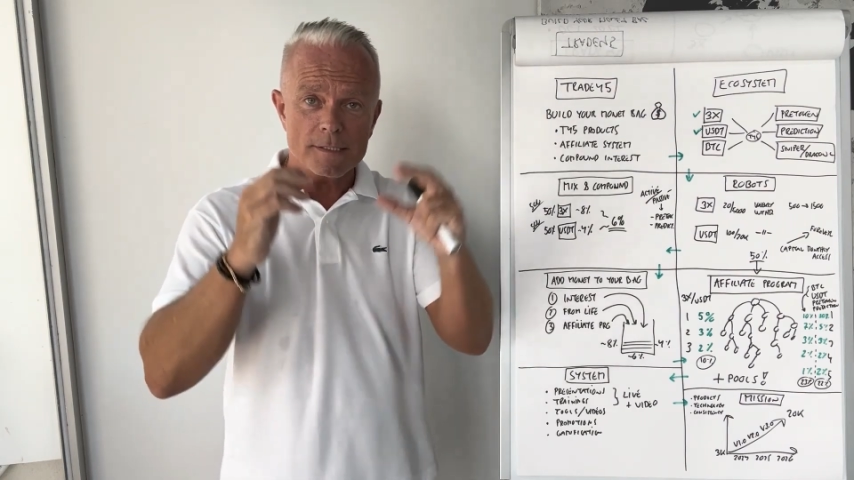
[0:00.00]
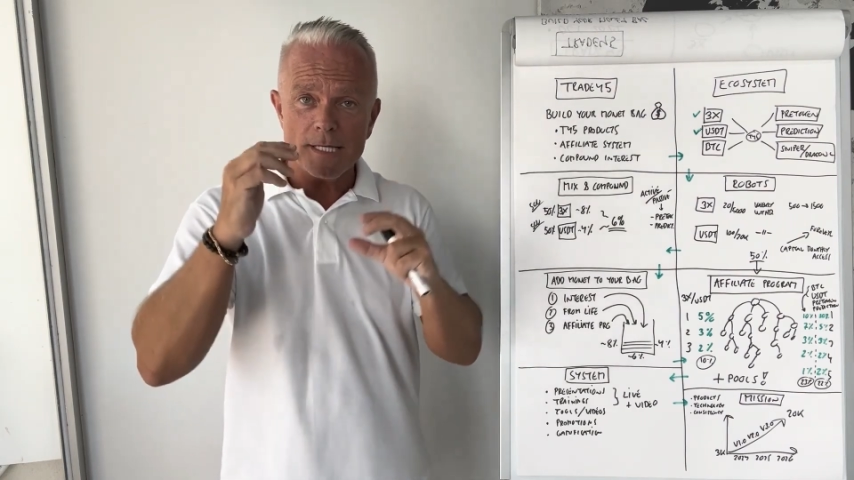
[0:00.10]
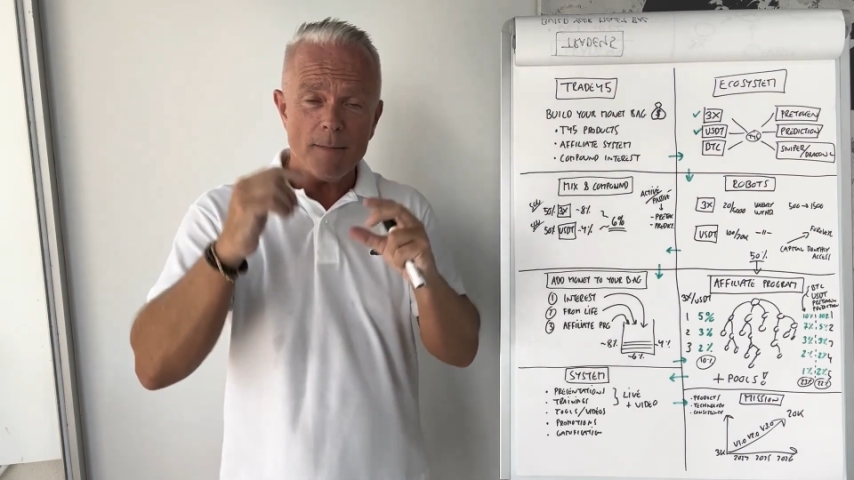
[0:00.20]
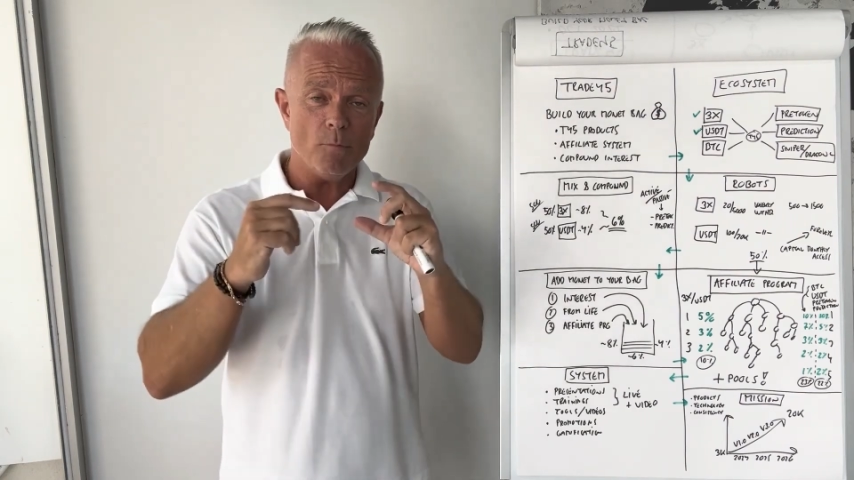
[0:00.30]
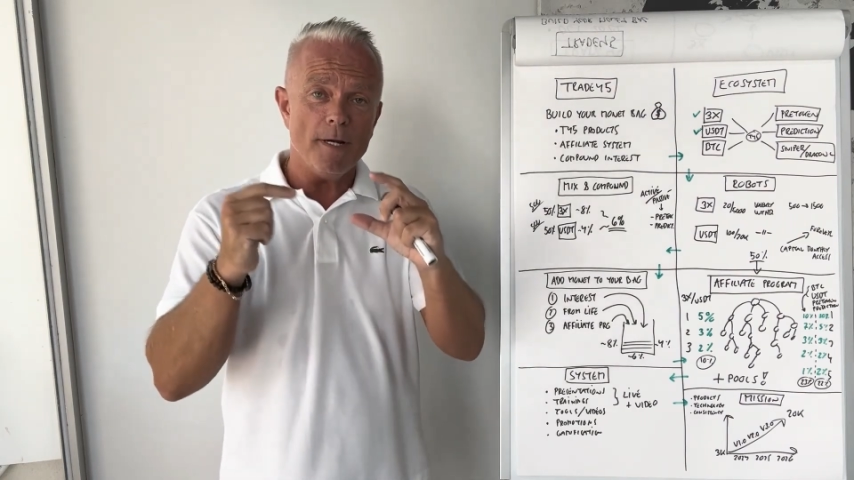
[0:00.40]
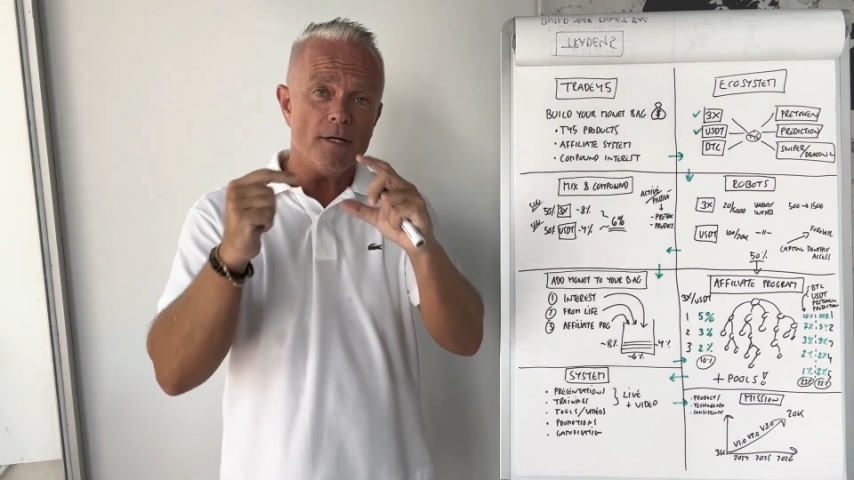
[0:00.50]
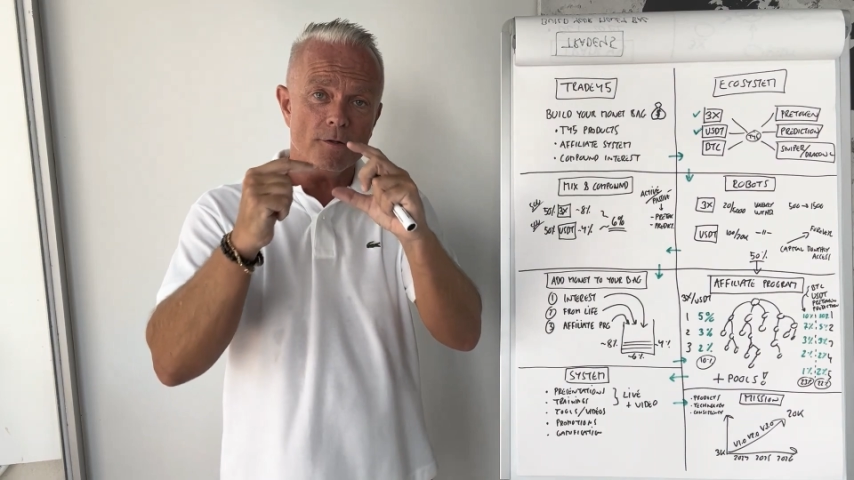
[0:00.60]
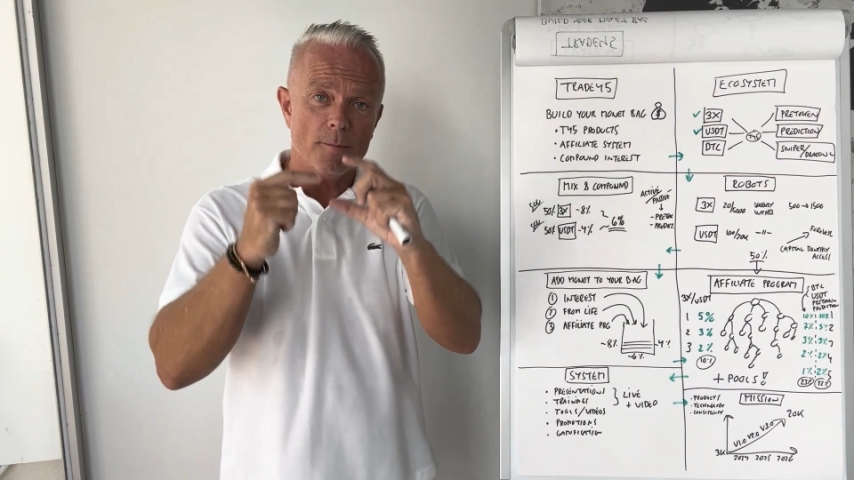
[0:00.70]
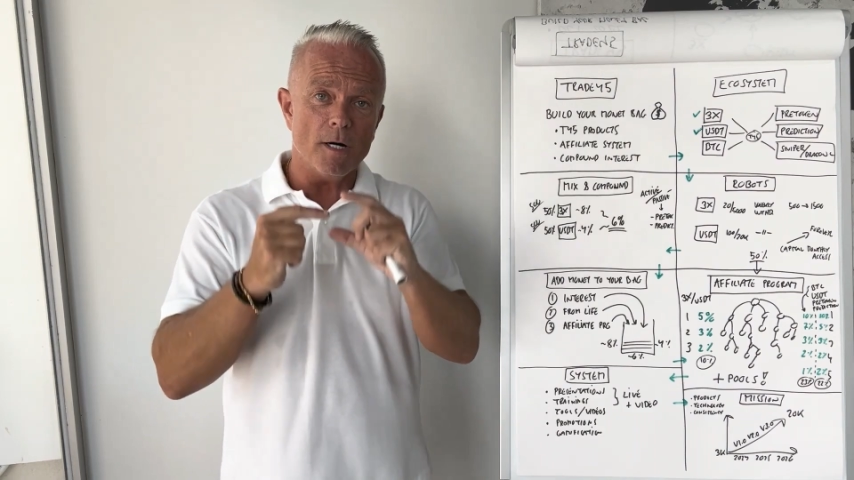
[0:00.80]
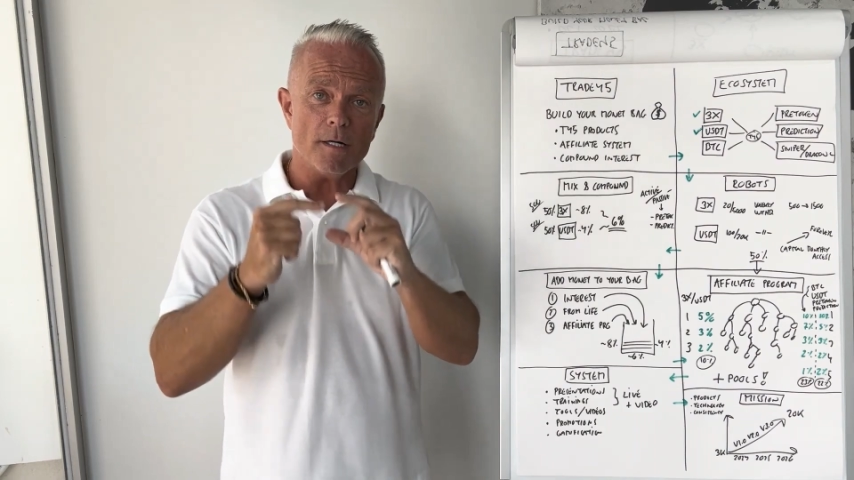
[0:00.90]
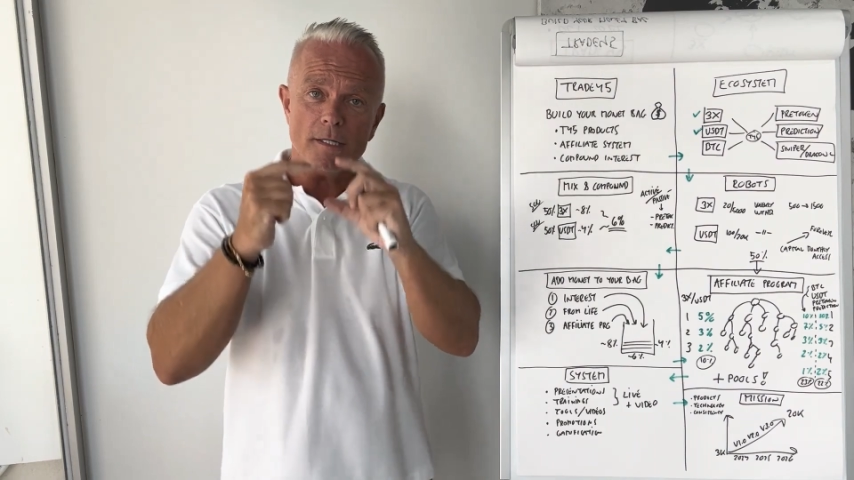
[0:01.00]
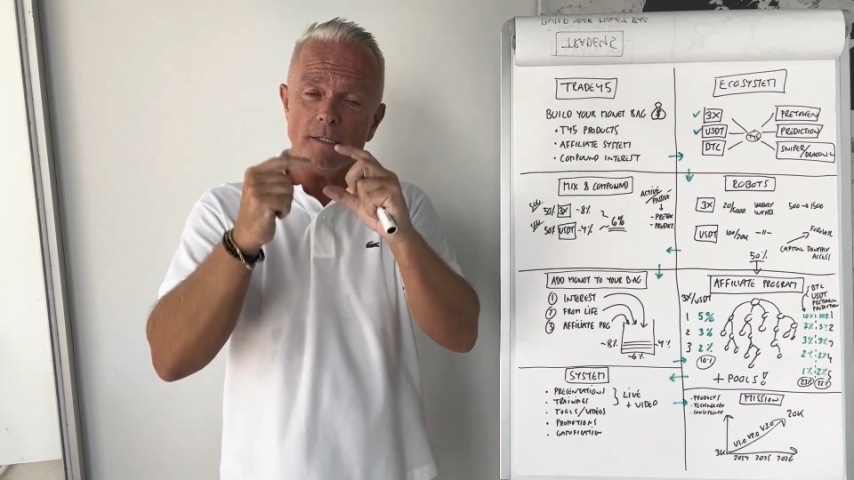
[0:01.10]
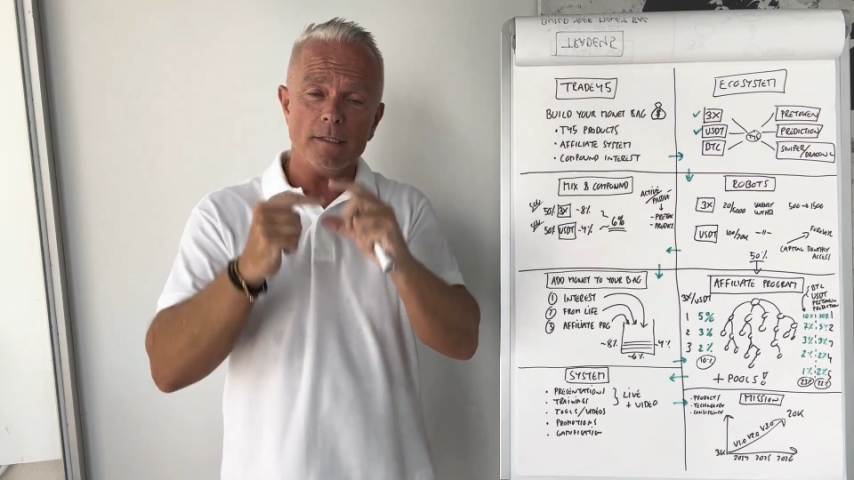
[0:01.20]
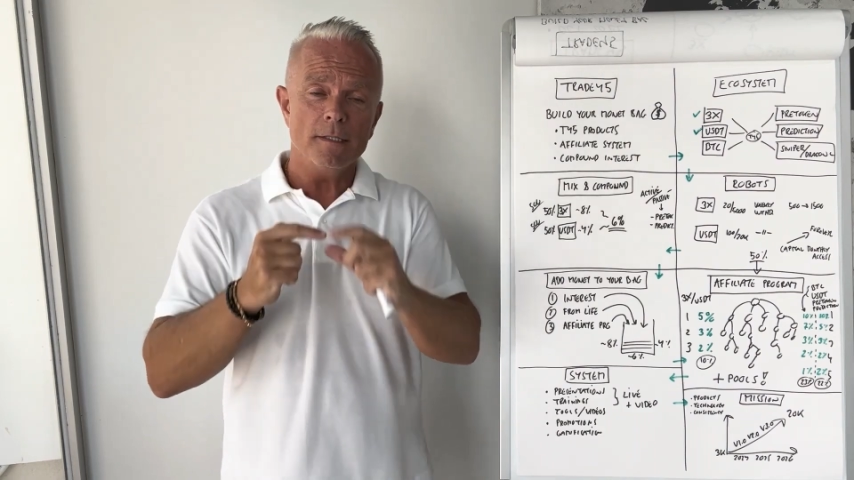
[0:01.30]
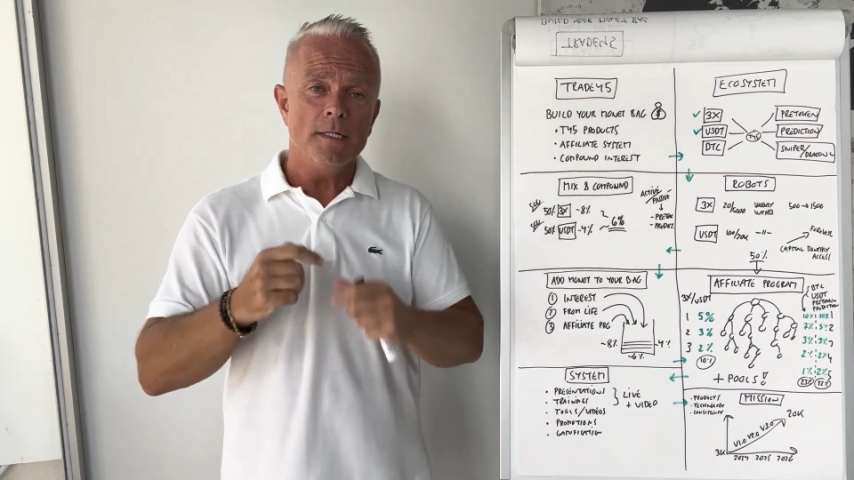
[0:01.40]
same way on the
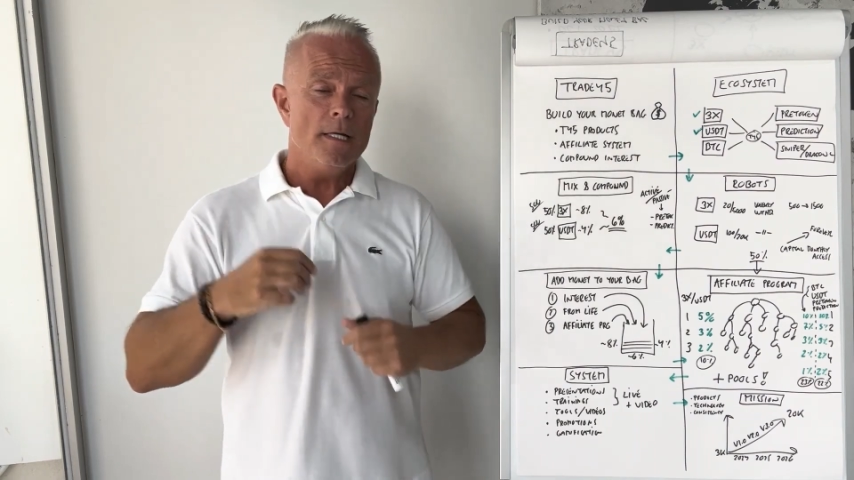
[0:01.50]
market.